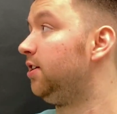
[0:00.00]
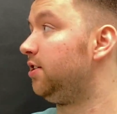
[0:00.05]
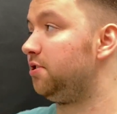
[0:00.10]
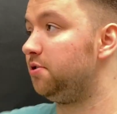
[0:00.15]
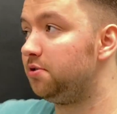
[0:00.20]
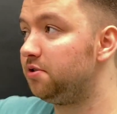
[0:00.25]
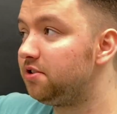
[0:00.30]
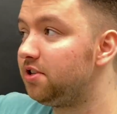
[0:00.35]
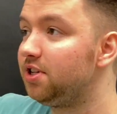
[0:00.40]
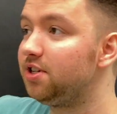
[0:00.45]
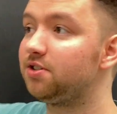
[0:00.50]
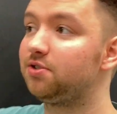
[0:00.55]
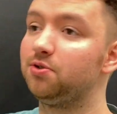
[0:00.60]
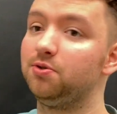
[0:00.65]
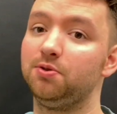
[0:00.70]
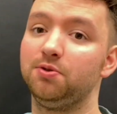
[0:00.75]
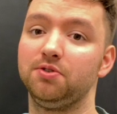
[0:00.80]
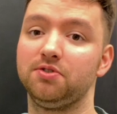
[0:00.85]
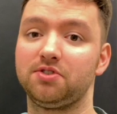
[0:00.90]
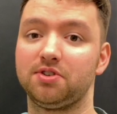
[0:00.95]
Use these
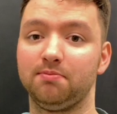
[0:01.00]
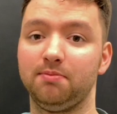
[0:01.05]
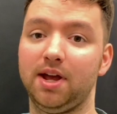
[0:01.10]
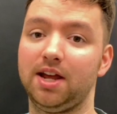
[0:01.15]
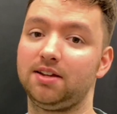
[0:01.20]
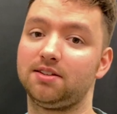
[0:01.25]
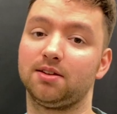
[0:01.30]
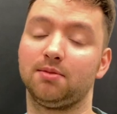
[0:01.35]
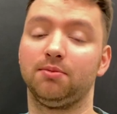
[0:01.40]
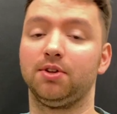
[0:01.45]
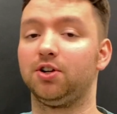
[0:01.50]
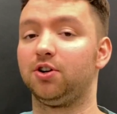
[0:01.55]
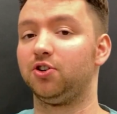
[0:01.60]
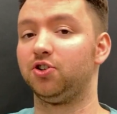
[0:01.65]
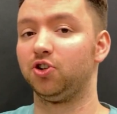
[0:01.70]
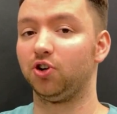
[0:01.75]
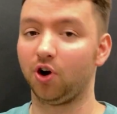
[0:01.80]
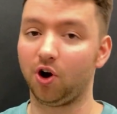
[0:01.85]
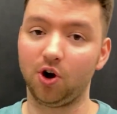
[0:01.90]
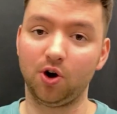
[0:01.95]
tools to make something on
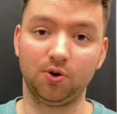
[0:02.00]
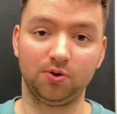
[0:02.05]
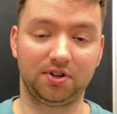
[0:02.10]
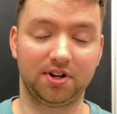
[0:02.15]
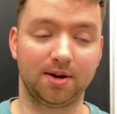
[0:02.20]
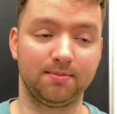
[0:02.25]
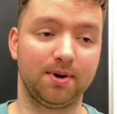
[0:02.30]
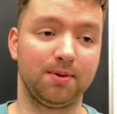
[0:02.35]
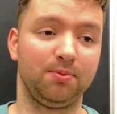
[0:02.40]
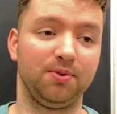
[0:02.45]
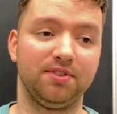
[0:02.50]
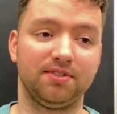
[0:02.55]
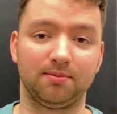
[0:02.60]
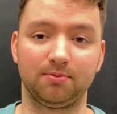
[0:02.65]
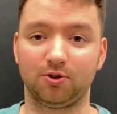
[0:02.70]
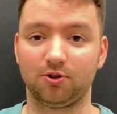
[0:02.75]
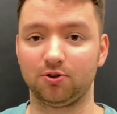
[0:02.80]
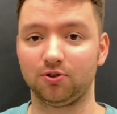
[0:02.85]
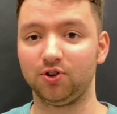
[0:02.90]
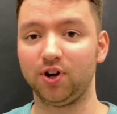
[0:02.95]
your own, come up with some
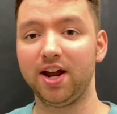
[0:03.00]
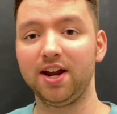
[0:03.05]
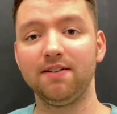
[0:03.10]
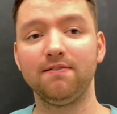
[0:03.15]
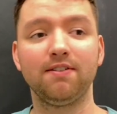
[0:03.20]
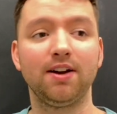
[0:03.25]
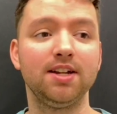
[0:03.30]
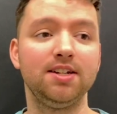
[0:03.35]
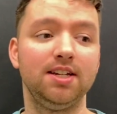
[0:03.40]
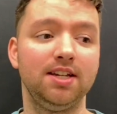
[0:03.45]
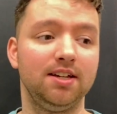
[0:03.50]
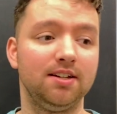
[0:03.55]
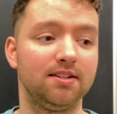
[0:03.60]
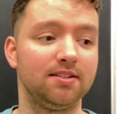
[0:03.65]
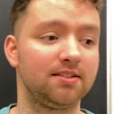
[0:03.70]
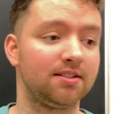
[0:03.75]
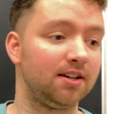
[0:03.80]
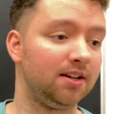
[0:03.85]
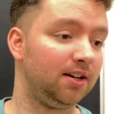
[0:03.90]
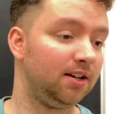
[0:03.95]
creative
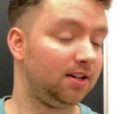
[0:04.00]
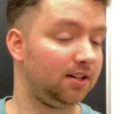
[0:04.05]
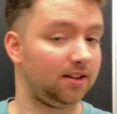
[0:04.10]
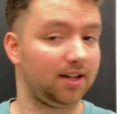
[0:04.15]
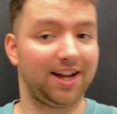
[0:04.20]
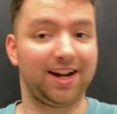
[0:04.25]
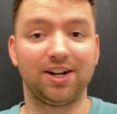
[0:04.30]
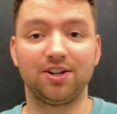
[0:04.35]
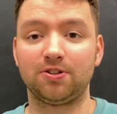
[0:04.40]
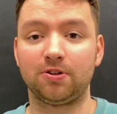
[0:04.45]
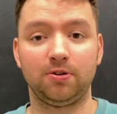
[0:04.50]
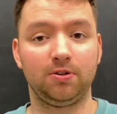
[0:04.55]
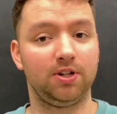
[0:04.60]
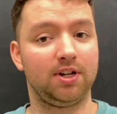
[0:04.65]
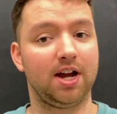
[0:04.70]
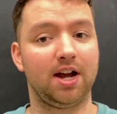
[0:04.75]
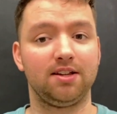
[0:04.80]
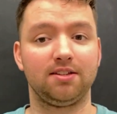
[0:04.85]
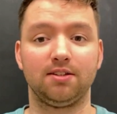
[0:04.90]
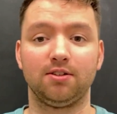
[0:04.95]
ideas. Like I showed you
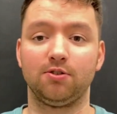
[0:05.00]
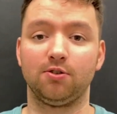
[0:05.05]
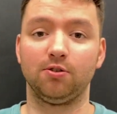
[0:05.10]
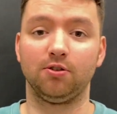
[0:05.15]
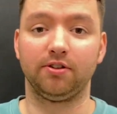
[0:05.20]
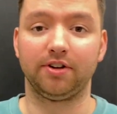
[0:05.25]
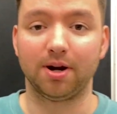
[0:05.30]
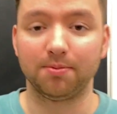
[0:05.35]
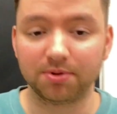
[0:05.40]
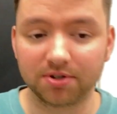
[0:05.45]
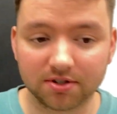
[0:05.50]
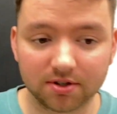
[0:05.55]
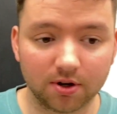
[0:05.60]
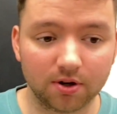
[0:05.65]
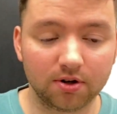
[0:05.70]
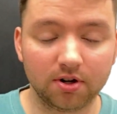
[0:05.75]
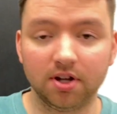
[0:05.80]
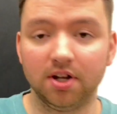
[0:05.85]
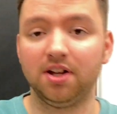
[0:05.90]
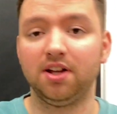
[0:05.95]
guys in an earlier
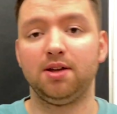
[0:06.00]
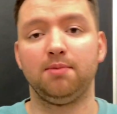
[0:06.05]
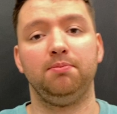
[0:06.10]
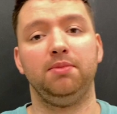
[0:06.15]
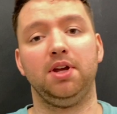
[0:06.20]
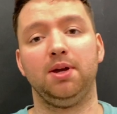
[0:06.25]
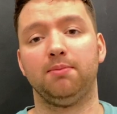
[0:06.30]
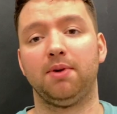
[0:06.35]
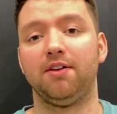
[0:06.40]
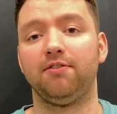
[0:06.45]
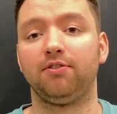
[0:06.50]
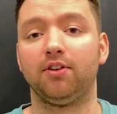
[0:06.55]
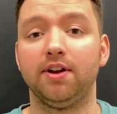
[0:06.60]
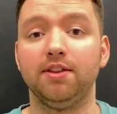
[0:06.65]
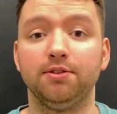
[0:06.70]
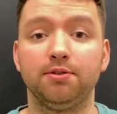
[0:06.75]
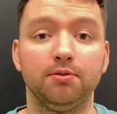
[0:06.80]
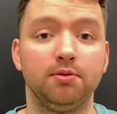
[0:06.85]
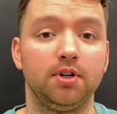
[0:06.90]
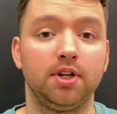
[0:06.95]
episode, me and my
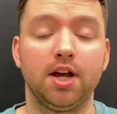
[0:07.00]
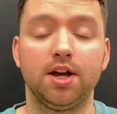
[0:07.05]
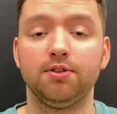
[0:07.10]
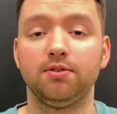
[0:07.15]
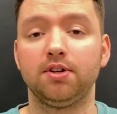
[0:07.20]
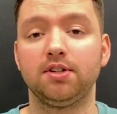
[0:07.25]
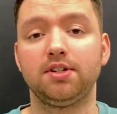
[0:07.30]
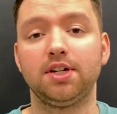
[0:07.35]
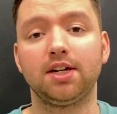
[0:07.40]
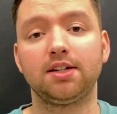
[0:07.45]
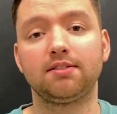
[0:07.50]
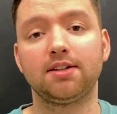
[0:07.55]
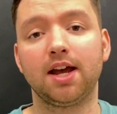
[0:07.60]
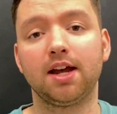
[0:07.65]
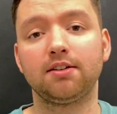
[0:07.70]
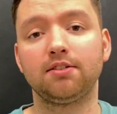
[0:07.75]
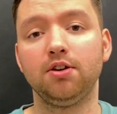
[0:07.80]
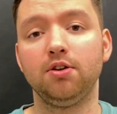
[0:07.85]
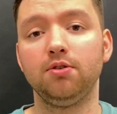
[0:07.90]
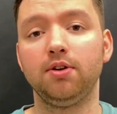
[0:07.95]
friend threw together a
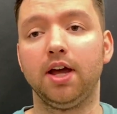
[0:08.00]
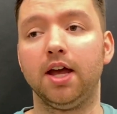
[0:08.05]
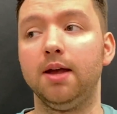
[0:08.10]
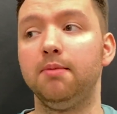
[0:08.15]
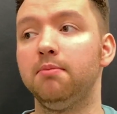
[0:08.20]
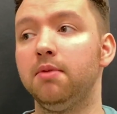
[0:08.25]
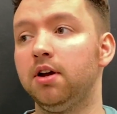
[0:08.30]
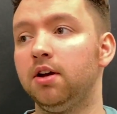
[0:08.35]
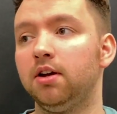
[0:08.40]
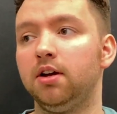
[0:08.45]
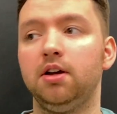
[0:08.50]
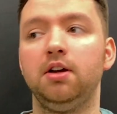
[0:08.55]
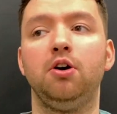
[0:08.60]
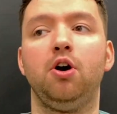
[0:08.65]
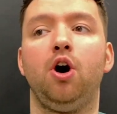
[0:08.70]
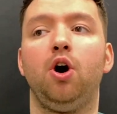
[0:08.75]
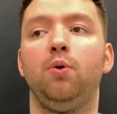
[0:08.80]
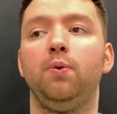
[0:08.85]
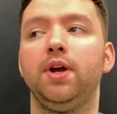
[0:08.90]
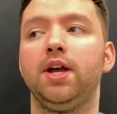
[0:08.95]
tic-tac-toe game.
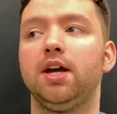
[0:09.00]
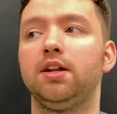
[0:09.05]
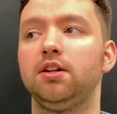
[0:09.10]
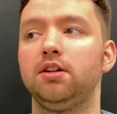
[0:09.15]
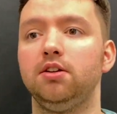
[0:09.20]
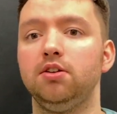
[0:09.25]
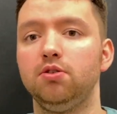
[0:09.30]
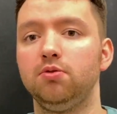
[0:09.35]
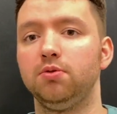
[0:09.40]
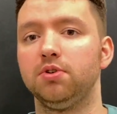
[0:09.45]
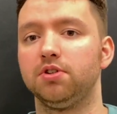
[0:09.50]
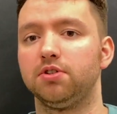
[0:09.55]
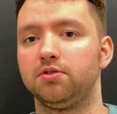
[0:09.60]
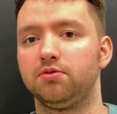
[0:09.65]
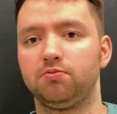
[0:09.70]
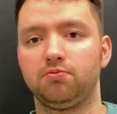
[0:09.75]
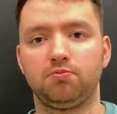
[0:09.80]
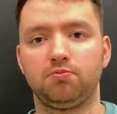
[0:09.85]
All we had to do was